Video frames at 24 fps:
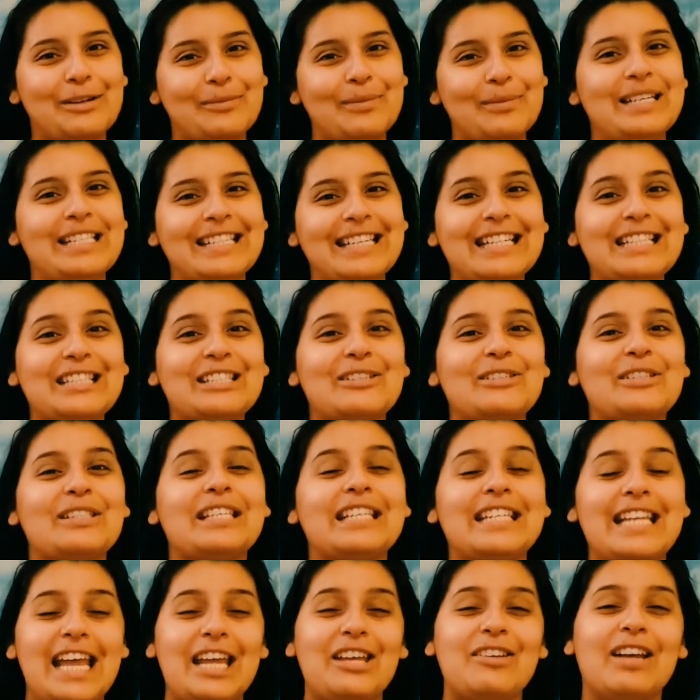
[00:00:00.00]
So we did. So
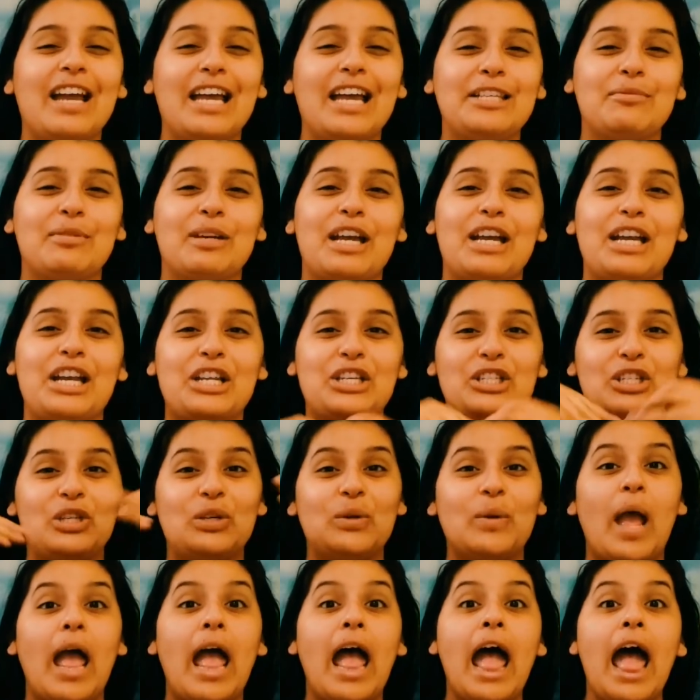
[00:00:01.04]
today, you guys, we're gonna
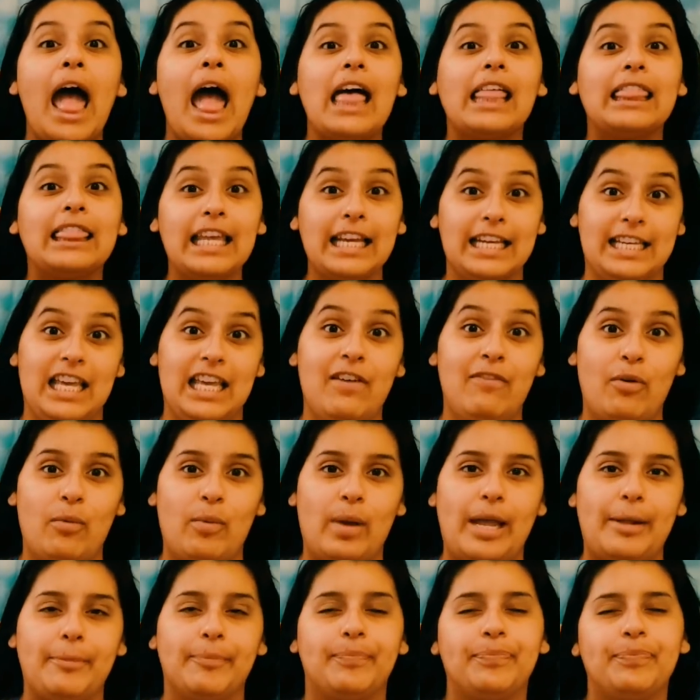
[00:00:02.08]
do the
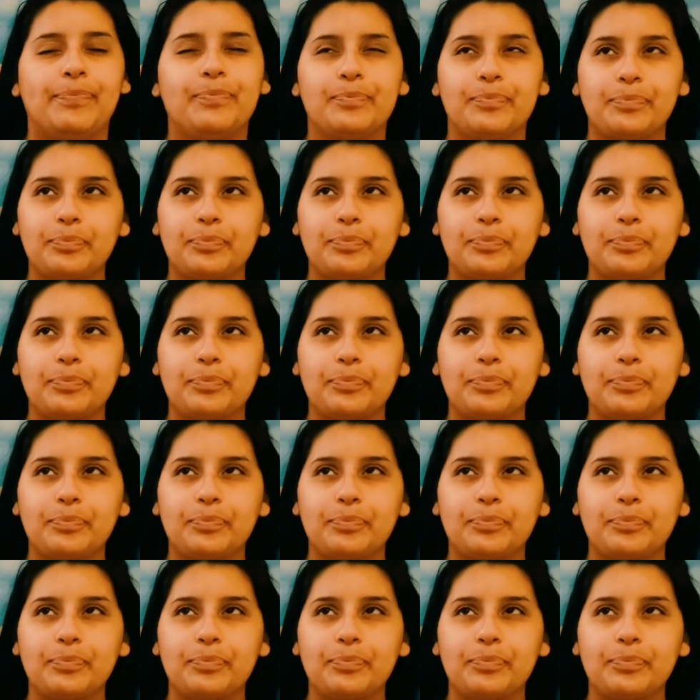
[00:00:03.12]
giveaway.